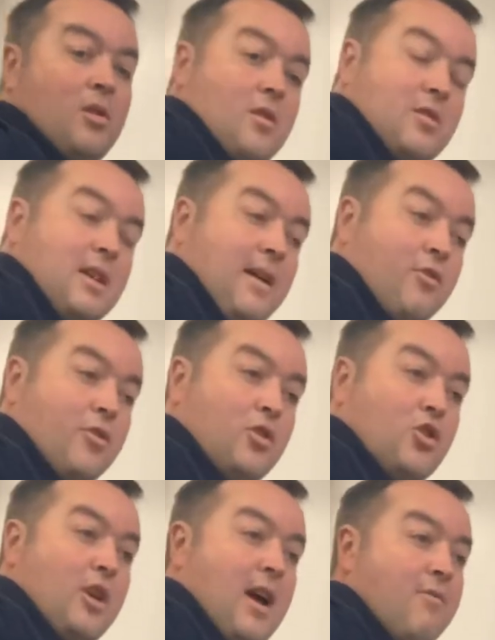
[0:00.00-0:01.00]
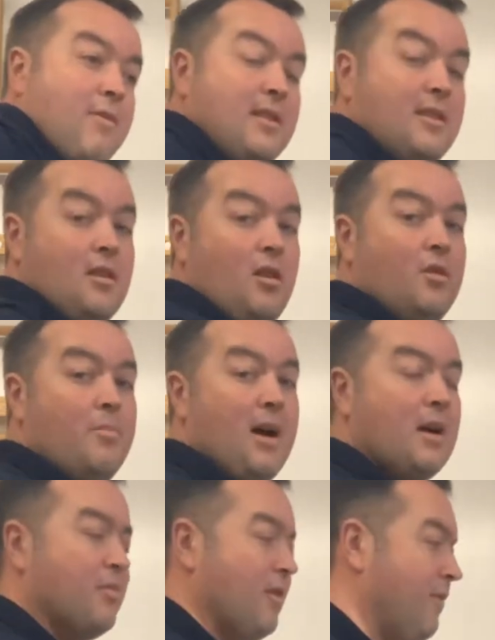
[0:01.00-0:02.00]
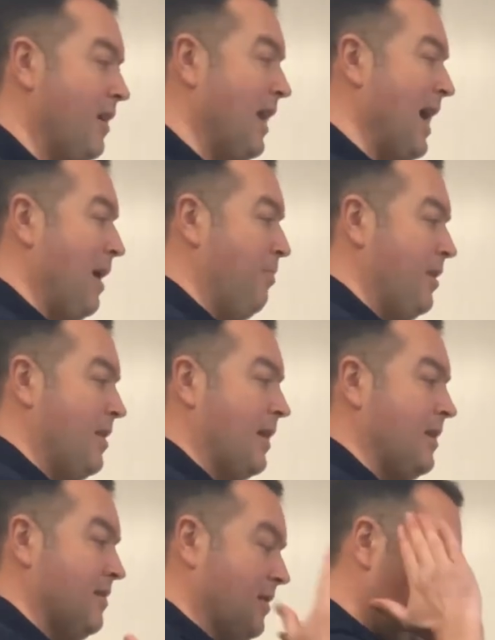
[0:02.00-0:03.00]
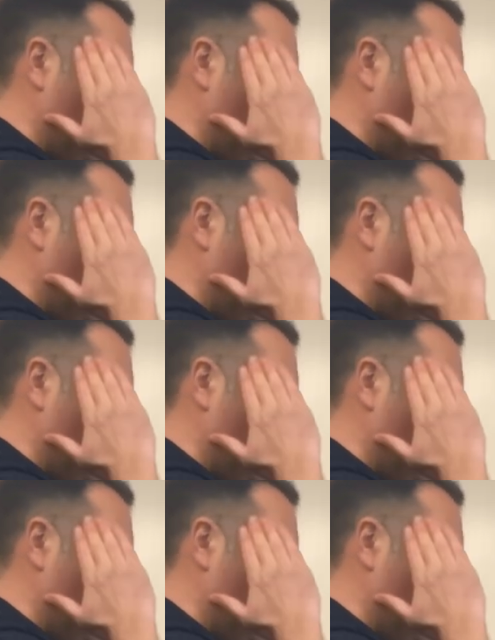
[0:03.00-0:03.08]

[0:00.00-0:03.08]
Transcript: because I haven't got the chair rested on the back, but I feel happy that